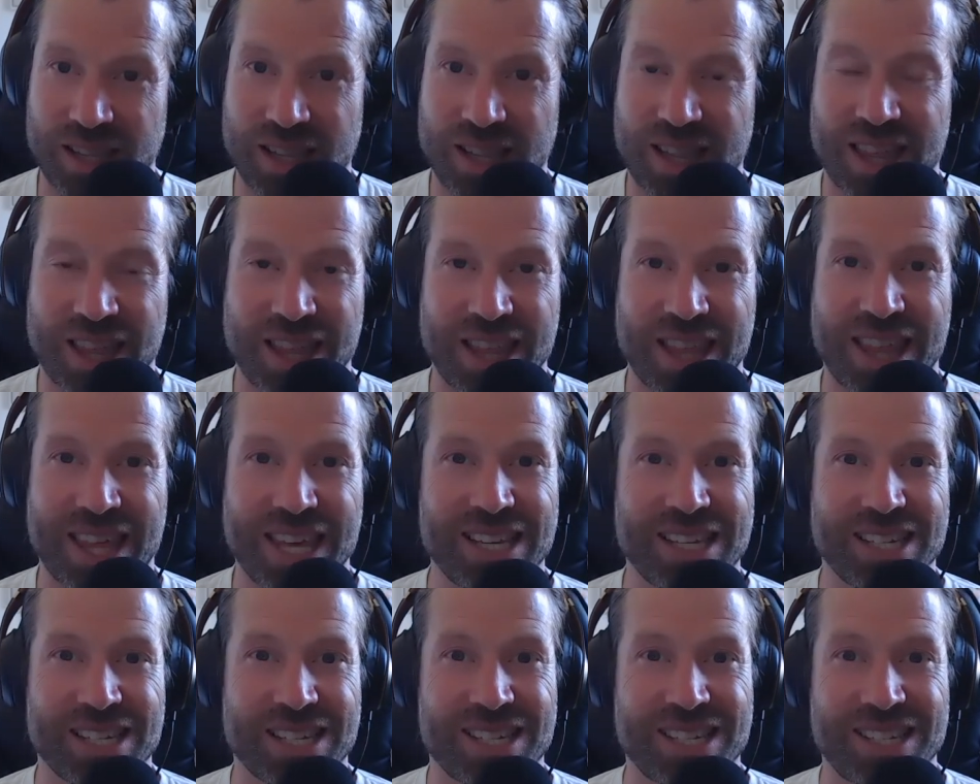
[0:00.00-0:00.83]

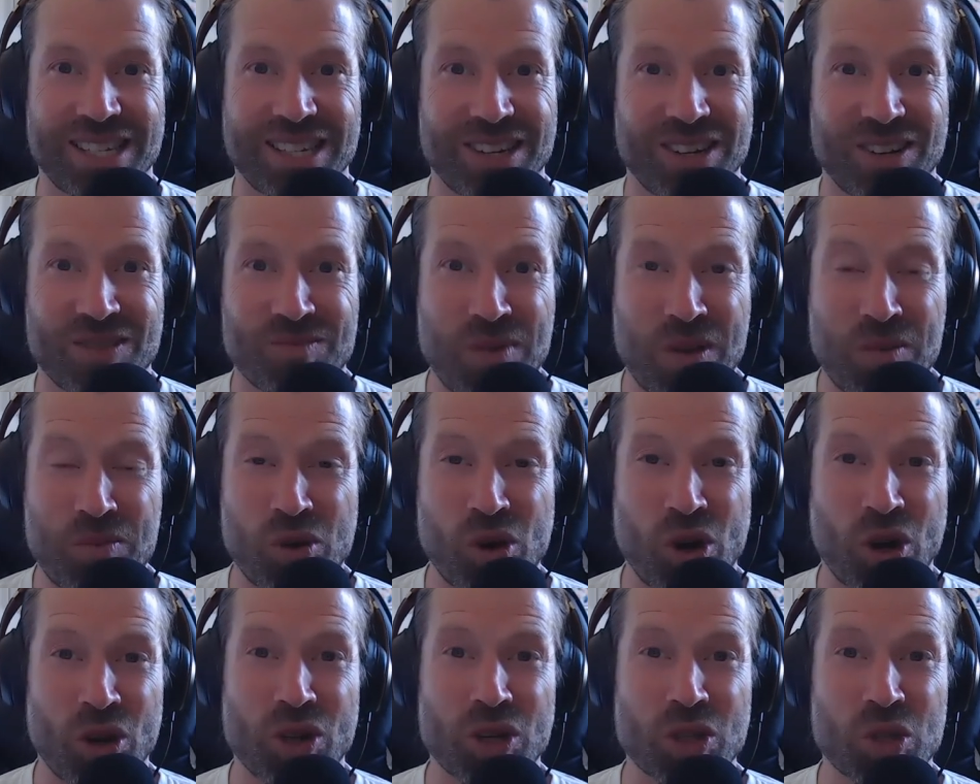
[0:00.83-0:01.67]
there's, people
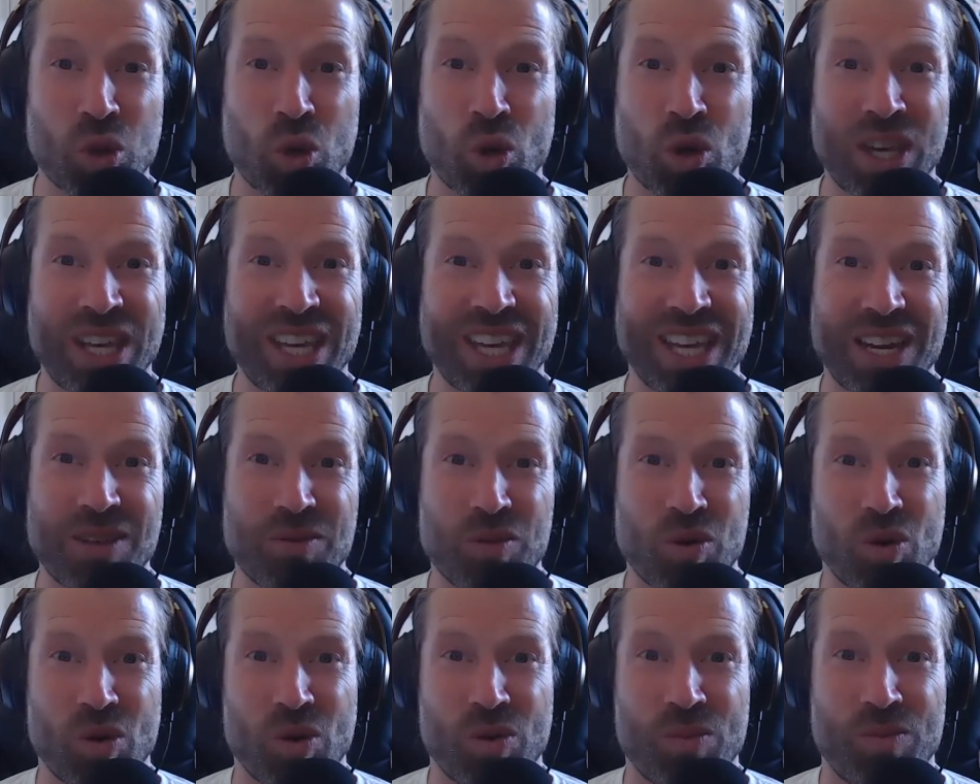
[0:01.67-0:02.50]
are not talking
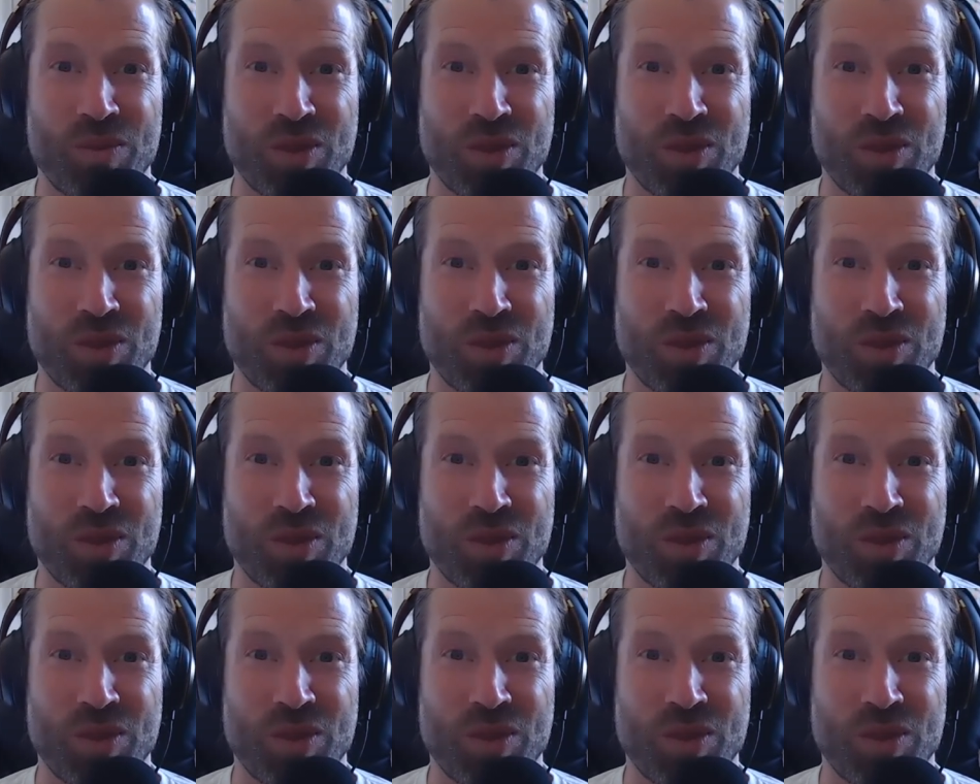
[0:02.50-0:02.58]
anymore.